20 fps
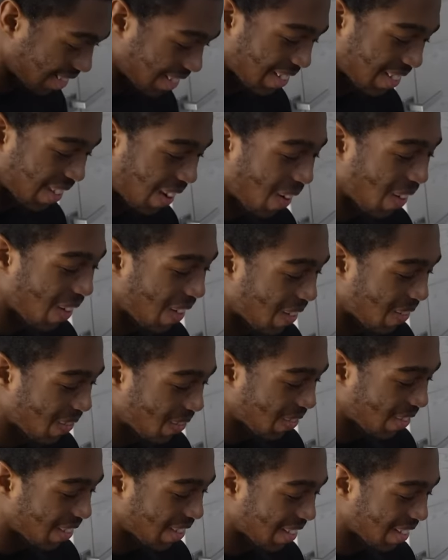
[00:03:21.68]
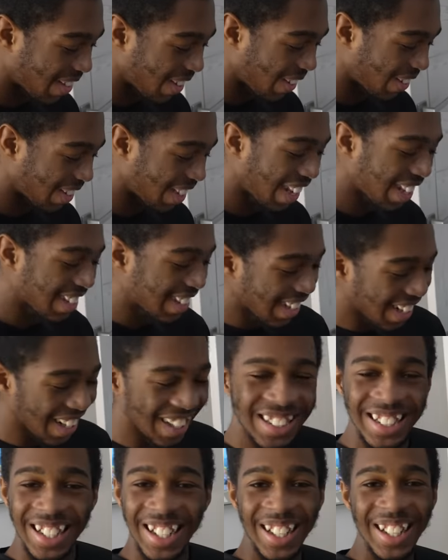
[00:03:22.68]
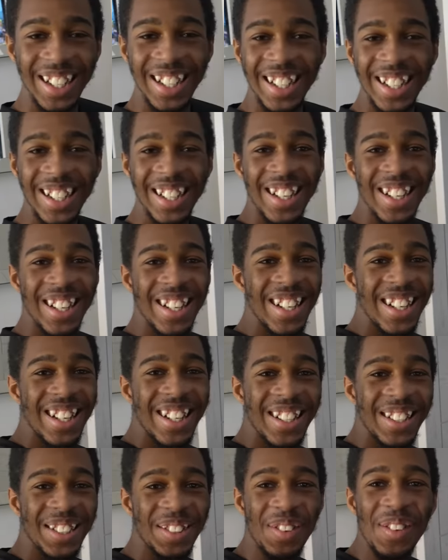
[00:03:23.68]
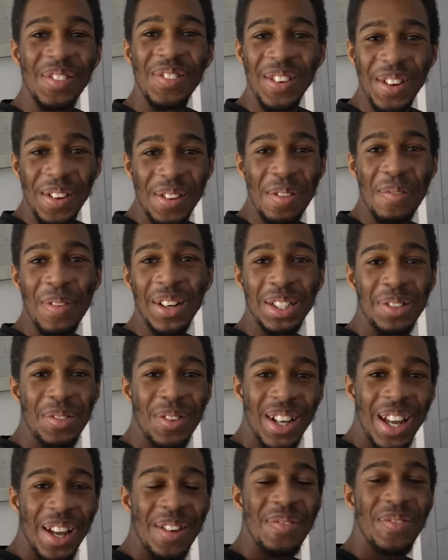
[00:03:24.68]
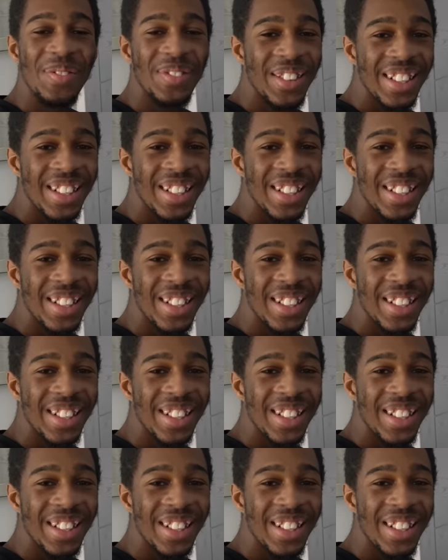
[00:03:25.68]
Mello, did you go to jail? Oh, I did actually. You remember the basketball game?